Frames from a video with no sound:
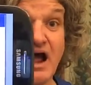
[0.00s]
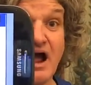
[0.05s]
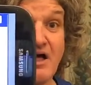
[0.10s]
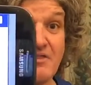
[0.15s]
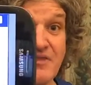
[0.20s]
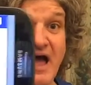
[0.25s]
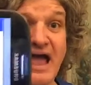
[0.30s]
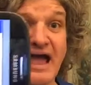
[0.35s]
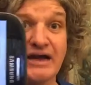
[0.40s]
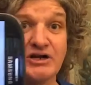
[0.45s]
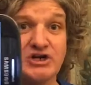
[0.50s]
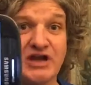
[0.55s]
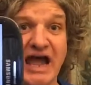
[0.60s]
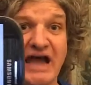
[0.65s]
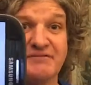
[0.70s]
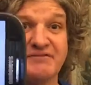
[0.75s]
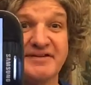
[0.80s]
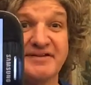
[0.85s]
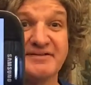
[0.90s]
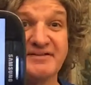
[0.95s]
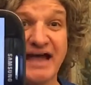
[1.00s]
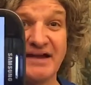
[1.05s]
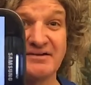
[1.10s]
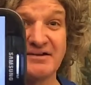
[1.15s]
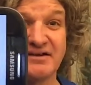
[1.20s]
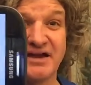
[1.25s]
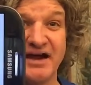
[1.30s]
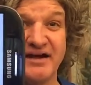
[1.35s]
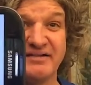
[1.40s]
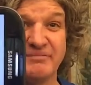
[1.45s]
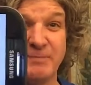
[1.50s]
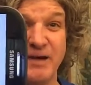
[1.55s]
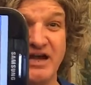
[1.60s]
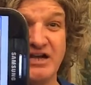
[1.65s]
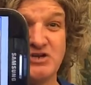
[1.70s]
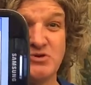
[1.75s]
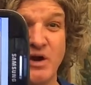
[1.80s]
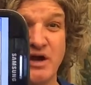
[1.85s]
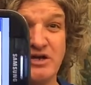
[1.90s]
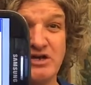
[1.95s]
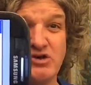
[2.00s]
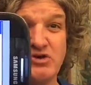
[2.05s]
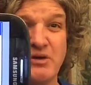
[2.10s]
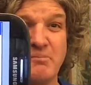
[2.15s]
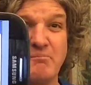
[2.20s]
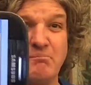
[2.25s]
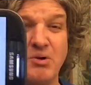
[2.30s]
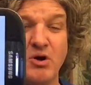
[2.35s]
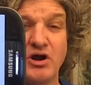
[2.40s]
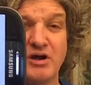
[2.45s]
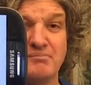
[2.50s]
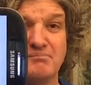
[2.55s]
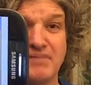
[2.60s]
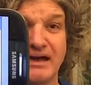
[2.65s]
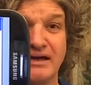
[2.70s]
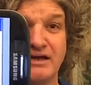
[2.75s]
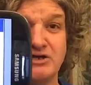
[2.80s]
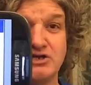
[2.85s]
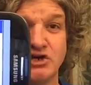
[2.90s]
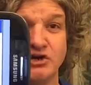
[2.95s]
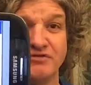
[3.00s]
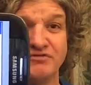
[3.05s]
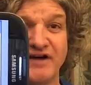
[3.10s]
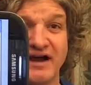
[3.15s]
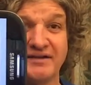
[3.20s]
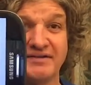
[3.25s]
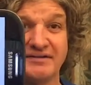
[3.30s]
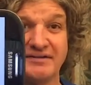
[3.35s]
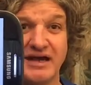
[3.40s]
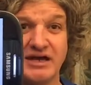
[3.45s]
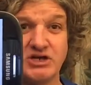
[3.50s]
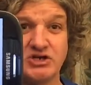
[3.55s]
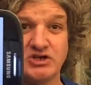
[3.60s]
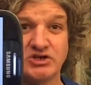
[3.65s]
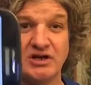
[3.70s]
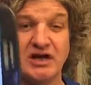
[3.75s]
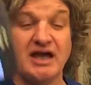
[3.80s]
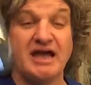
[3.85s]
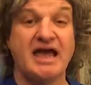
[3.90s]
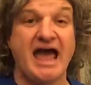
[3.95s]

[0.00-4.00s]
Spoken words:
They actually have a standardized page where you can book and manage your vaccination,